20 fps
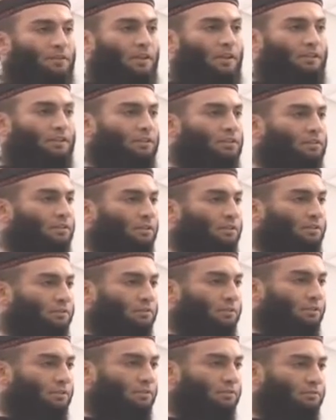He did
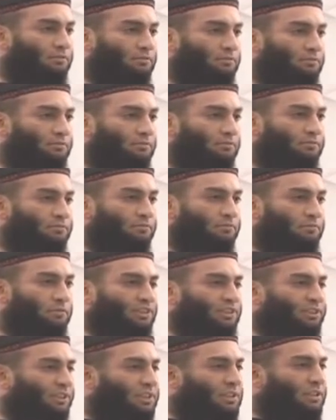not
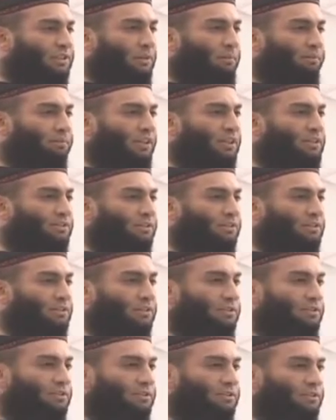seek
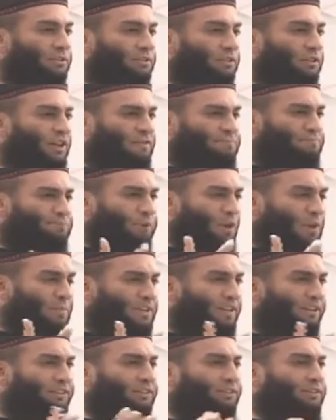places of
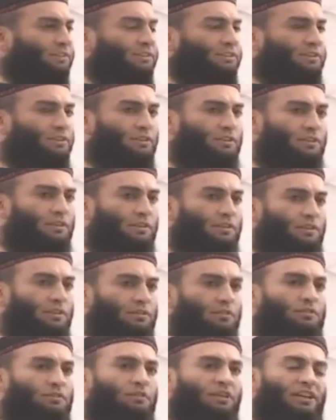prominence
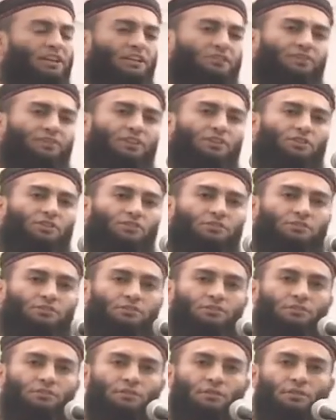nor
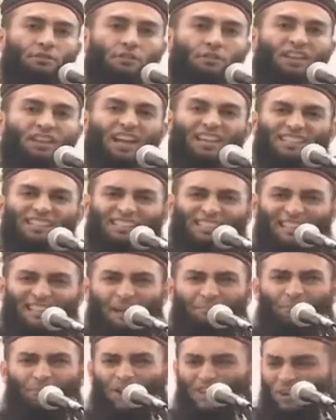elevation. He
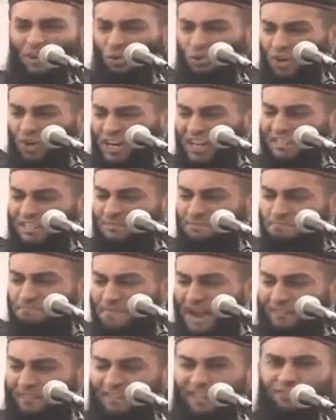stepped on a reed
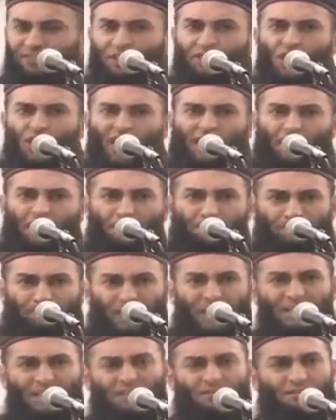mat and did not
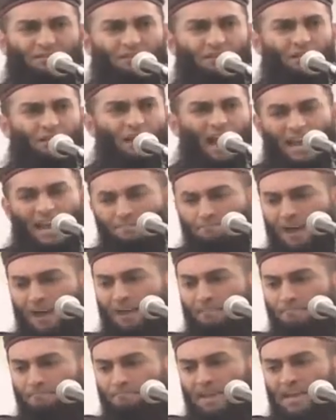complain. A
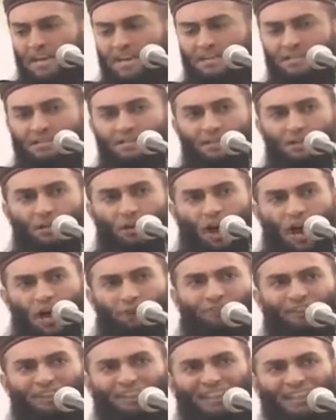mat made
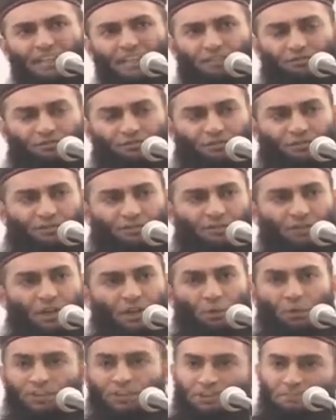of
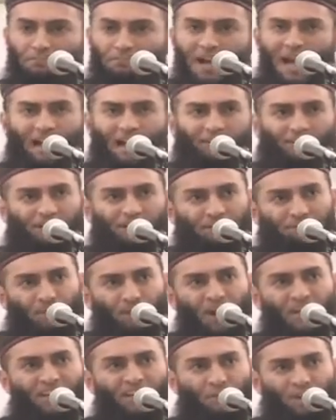leaves which marked his
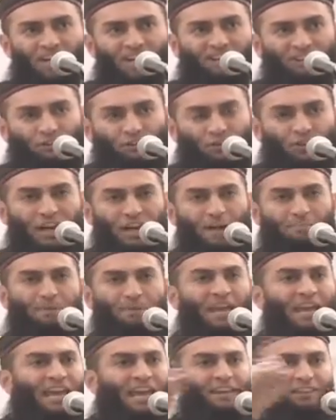body when he stood up.